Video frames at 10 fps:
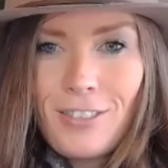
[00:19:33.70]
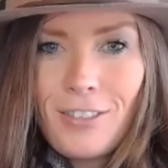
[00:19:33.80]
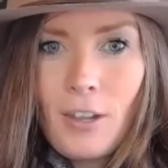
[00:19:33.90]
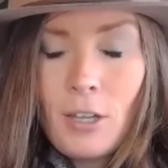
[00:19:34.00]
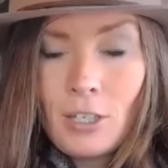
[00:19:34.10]

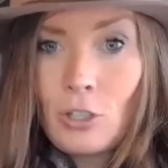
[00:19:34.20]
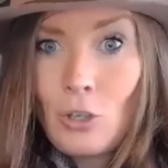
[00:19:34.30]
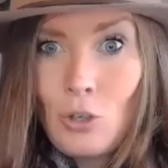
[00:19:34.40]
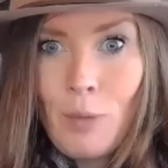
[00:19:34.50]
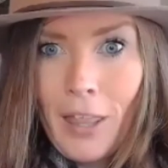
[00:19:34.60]

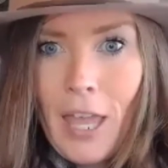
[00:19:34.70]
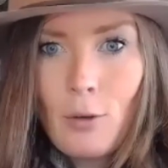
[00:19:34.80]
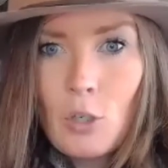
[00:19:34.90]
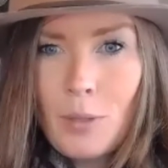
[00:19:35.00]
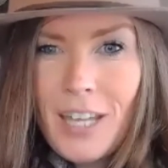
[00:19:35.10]
Excuse my
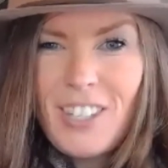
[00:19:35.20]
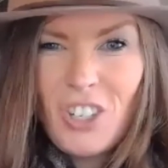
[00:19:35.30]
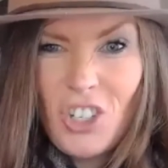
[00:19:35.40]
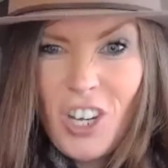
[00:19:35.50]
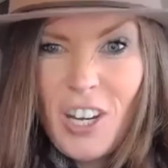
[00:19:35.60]
language, but that's a
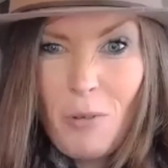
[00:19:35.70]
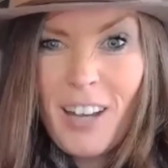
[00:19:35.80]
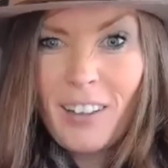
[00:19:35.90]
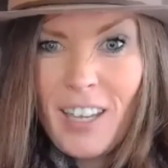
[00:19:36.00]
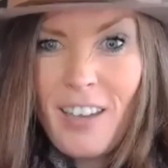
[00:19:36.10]
shitty way
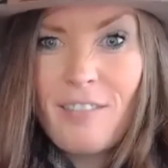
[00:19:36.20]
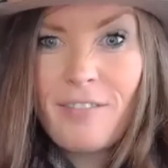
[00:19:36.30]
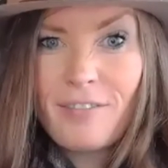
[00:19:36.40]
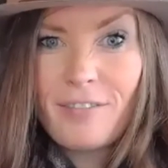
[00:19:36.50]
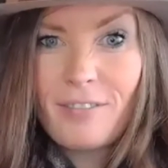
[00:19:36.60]
to
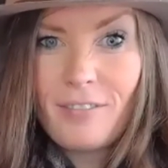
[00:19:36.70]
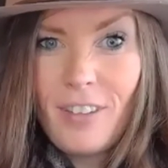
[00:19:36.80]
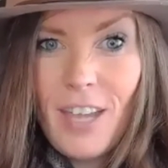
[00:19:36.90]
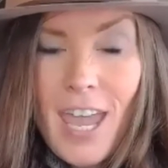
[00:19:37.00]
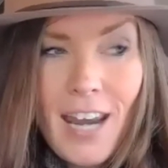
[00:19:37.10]
live
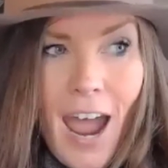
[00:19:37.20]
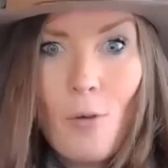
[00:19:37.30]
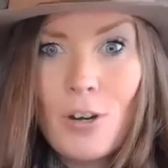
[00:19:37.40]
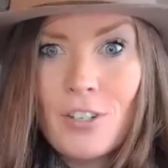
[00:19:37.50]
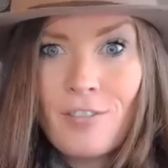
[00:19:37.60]
8
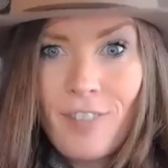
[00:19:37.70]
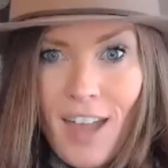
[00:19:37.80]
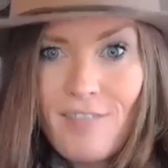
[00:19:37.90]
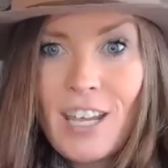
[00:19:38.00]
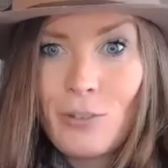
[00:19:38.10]
hours,
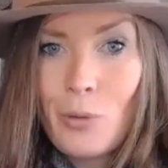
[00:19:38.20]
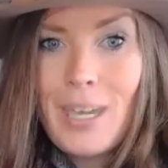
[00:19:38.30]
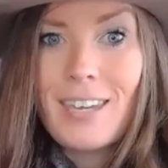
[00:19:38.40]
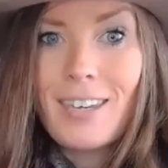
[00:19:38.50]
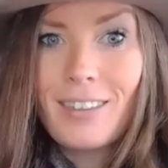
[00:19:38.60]
5 days a
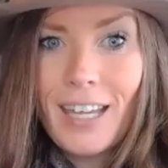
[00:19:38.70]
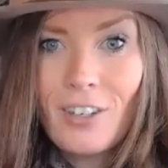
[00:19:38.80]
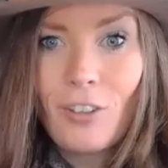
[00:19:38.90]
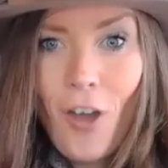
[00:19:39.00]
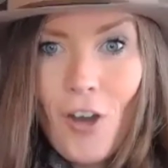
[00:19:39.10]
week. That's
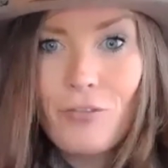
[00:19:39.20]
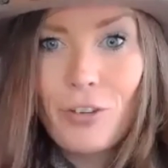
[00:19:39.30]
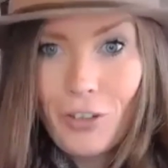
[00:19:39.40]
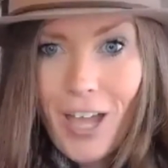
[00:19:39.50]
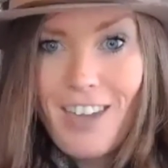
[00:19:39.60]
a lot of
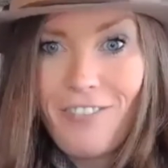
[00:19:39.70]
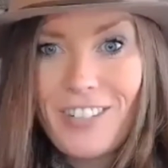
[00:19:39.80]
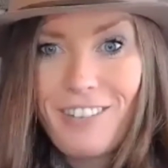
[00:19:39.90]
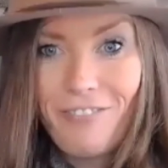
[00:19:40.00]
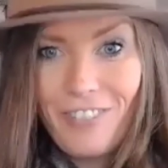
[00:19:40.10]
your life
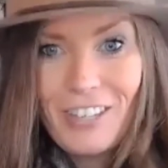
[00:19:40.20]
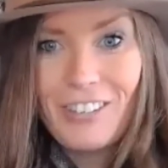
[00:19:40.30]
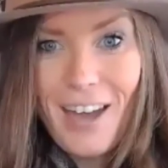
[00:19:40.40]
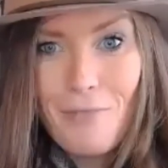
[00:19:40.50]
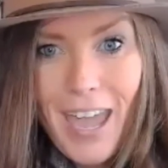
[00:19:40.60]
to feel
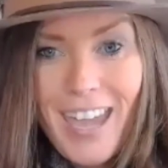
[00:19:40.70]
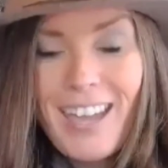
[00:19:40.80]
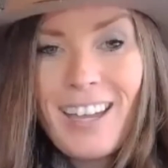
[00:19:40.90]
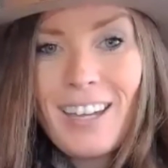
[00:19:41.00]
that way.